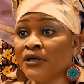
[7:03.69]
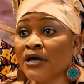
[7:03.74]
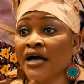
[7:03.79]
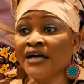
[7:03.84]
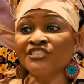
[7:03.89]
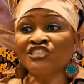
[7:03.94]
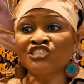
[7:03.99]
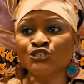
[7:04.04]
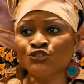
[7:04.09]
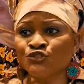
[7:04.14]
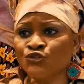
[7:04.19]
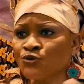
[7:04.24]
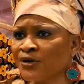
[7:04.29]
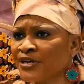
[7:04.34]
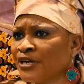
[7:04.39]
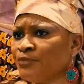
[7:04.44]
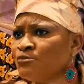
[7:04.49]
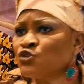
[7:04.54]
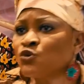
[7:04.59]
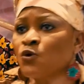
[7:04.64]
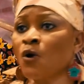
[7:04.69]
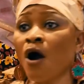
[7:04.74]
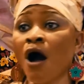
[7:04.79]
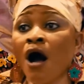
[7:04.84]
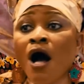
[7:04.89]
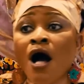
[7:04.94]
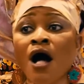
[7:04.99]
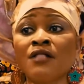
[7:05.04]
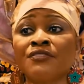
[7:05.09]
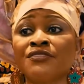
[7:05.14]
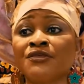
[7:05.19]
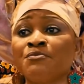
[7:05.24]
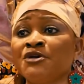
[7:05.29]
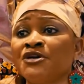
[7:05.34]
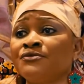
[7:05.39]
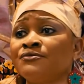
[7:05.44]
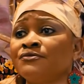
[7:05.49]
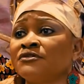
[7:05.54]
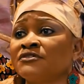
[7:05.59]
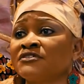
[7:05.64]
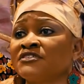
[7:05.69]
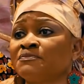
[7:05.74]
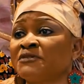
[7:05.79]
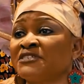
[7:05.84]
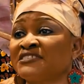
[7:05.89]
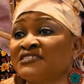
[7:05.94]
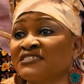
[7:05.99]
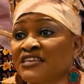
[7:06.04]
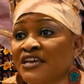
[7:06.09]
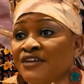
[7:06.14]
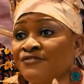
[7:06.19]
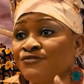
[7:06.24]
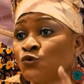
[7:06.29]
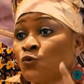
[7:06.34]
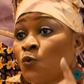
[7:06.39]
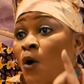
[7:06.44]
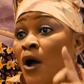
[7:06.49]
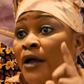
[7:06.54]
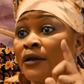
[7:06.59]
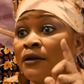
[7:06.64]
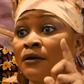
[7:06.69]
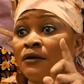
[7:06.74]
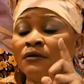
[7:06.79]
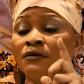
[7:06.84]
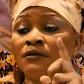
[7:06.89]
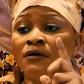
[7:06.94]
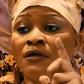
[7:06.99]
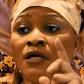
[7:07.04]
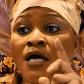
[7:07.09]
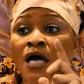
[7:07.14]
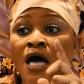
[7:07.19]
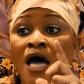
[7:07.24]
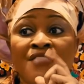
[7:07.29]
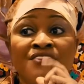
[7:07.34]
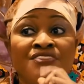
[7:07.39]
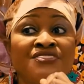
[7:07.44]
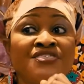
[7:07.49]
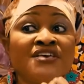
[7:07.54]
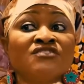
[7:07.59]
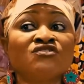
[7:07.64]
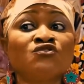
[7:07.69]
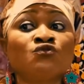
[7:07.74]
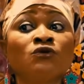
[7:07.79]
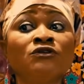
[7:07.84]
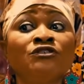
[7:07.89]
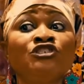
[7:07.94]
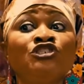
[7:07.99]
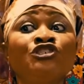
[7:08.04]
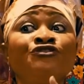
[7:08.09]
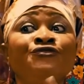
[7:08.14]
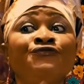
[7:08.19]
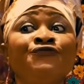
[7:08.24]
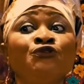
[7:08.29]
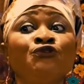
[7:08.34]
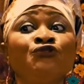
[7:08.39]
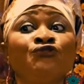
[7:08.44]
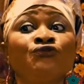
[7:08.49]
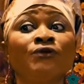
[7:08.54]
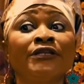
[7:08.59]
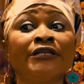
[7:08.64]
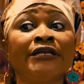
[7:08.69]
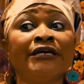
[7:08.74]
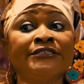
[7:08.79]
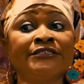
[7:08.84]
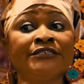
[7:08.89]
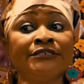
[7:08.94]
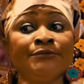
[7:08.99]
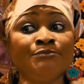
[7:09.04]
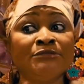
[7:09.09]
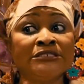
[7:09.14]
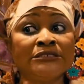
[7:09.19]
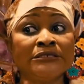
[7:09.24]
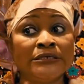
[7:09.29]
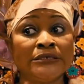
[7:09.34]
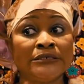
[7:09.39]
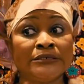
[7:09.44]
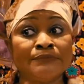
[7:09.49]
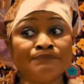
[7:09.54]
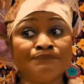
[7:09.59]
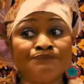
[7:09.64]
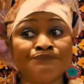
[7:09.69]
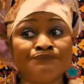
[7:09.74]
And she took him to all the mirrors but saved one, and this one she refused to let him see.